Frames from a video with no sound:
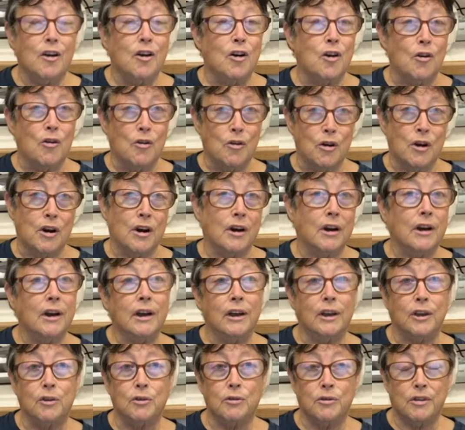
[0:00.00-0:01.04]
or
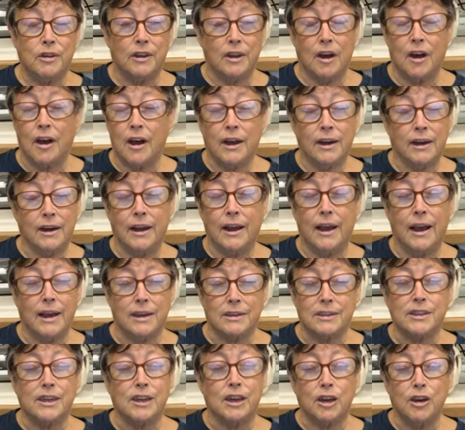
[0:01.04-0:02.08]
you thought
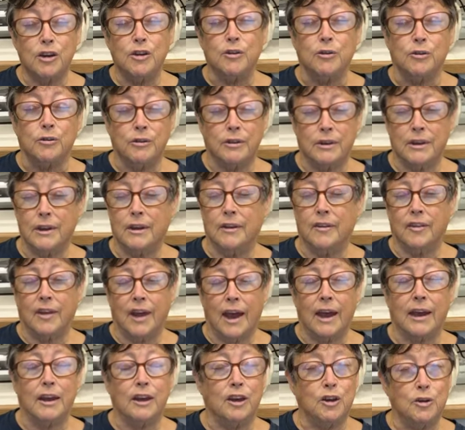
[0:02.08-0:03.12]
as a youth
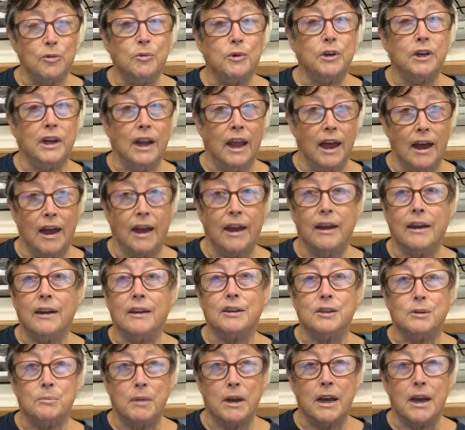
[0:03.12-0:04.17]
that you would like
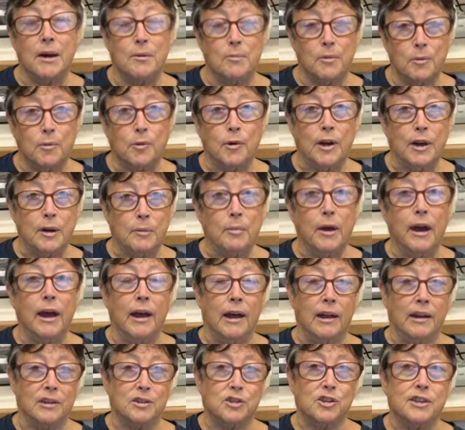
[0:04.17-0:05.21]
to become a marine
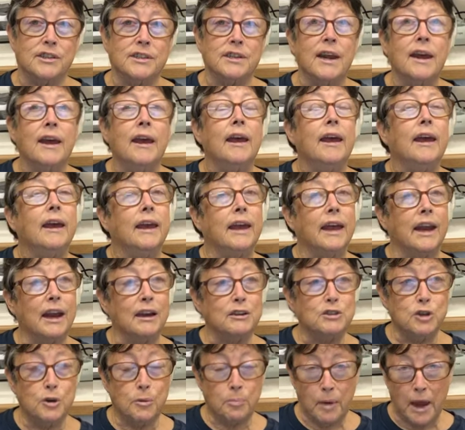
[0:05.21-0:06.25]
biologist, get
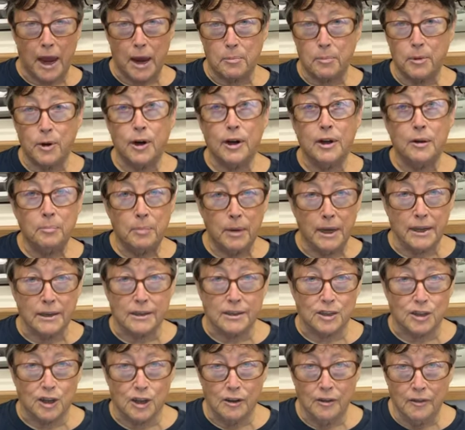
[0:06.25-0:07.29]
out your paper and
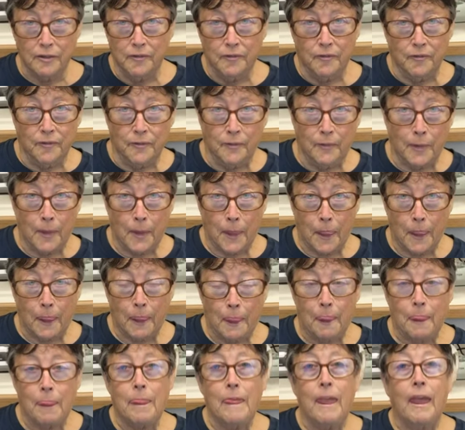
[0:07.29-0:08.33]
pencil
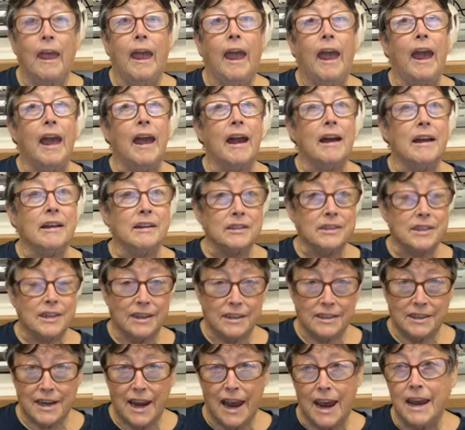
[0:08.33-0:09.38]
and
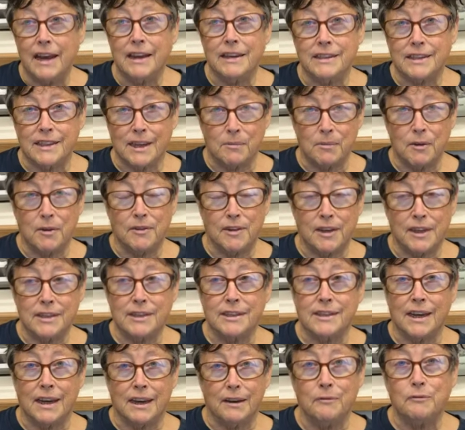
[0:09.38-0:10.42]
take some of
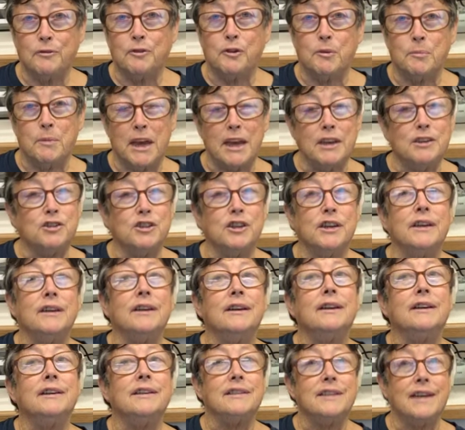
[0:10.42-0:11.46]
this information
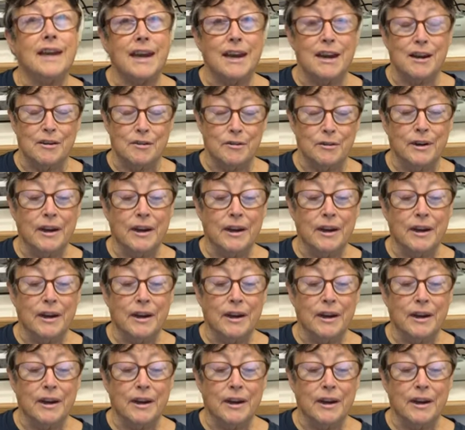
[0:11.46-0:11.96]
down.